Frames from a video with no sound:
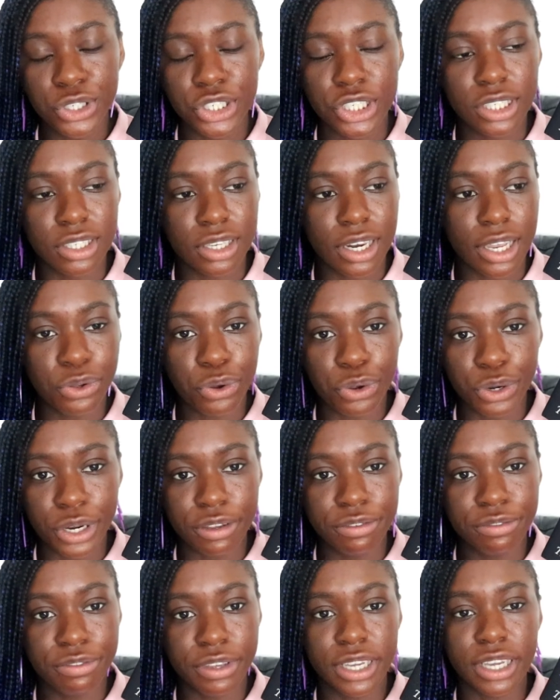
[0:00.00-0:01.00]
She's an
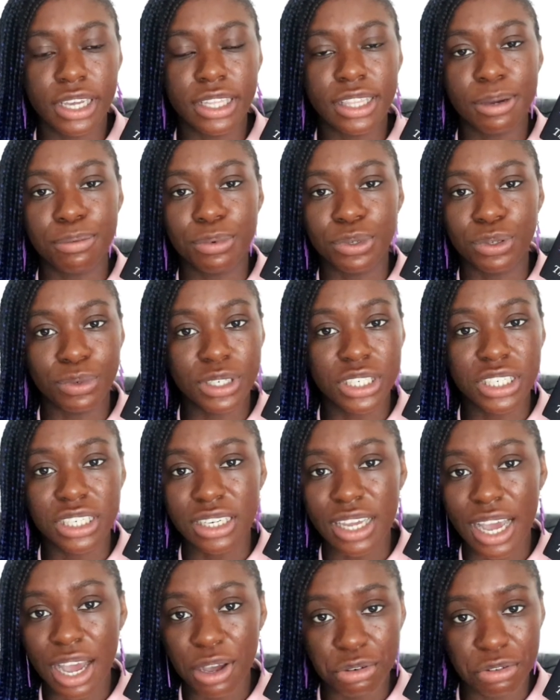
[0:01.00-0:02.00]
iconic figure that was
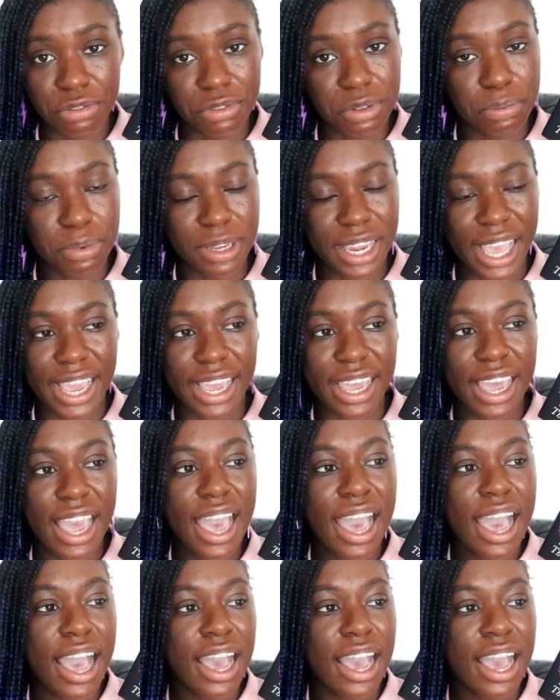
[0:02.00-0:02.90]
written out of the play,